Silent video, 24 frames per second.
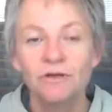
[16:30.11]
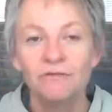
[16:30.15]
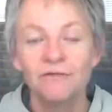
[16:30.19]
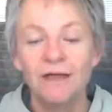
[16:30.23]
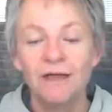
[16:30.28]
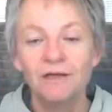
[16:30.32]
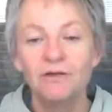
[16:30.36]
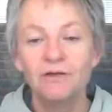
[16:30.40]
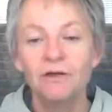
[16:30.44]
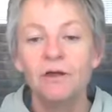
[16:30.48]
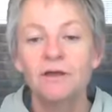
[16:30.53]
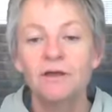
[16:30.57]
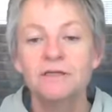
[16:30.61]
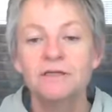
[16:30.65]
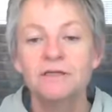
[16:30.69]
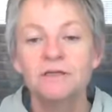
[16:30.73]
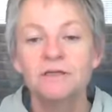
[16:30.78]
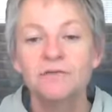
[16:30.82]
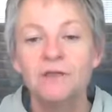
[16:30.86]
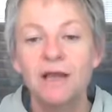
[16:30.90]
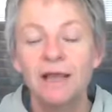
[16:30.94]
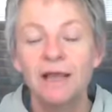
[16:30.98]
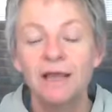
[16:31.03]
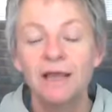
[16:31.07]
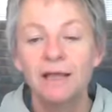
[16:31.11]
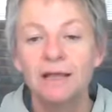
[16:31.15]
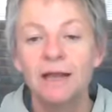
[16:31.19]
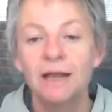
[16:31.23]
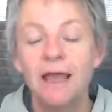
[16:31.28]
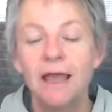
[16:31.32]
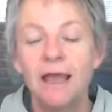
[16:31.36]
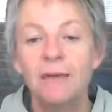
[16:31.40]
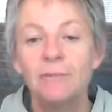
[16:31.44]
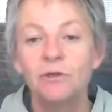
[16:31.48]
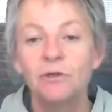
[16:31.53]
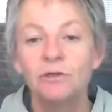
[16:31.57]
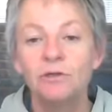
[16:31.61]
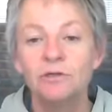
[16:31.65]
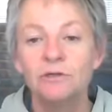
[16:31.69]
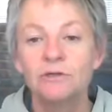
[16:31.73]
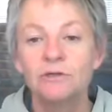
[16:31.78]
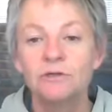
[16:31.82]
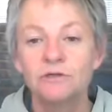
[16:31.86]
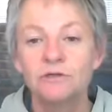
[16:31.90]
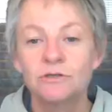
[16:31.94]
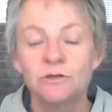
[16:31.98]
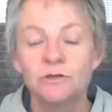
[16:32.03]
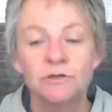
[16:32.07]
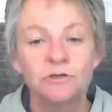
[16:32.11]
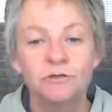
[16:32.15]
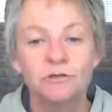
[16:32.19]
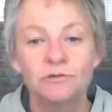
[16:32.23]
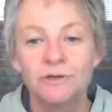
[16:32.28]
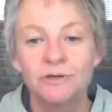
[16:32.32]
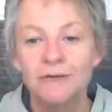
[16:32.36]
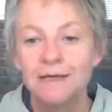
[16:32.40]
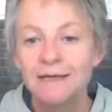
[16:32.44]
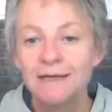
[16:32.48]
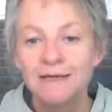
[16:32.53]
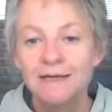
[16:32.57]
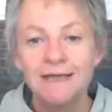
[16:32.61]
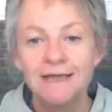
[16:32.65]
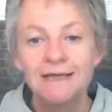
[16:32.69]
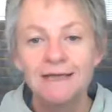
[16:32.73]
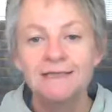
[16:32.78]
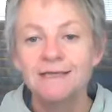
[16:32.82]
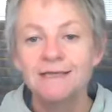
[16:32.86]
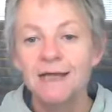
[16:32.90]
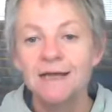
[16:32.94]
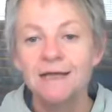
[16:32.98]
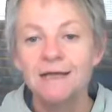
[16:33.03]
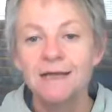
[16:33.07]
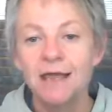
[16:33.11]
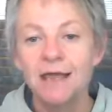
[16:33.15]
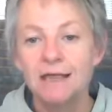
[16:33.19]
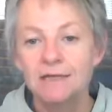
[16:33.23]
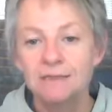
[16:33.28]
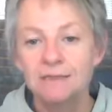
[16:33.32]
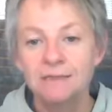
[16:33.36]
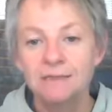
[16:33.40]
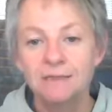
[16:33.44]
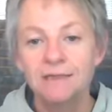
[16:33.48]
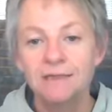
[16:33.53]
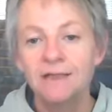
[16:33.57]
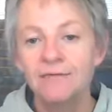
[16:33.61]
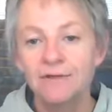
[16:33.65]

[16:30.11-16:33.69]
if that dog is 3-legged lame, you do the surgery in 10 days,